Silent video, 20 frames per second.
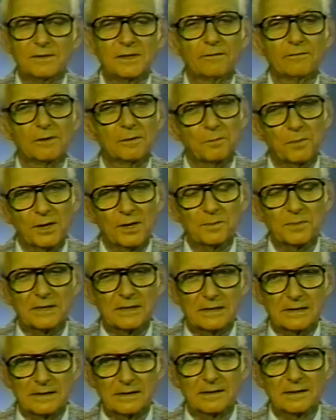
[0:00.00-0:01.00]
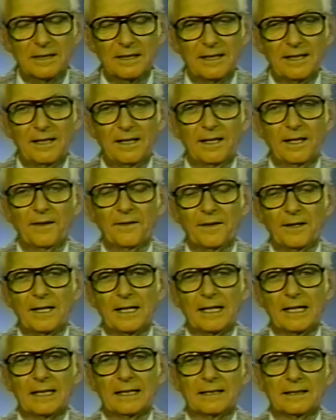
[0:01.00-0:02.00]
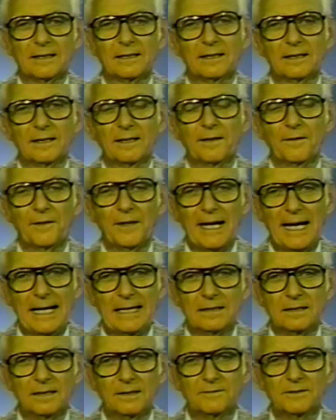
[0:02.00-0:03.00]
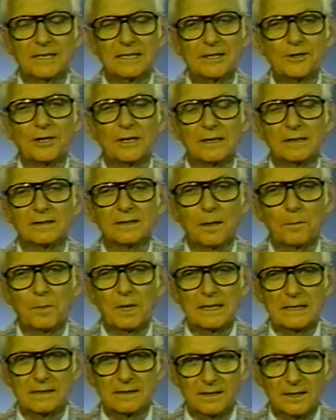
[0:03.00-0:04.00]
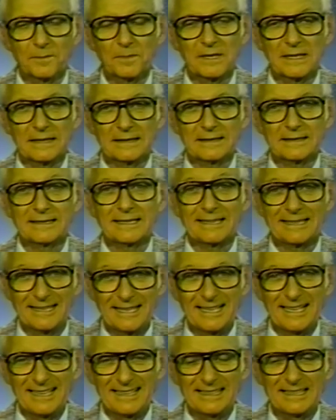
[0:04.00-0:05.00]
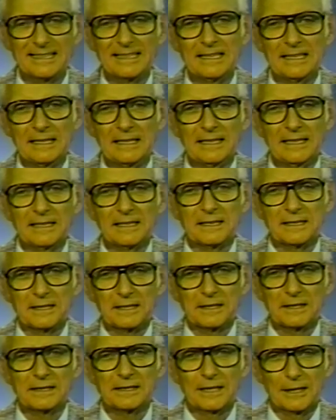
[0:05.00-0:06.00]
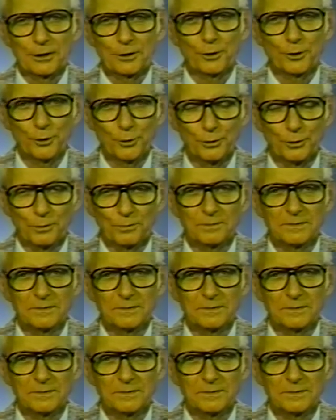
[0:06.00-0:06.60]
different purposes than that of teaching somebody something that they can't yet do.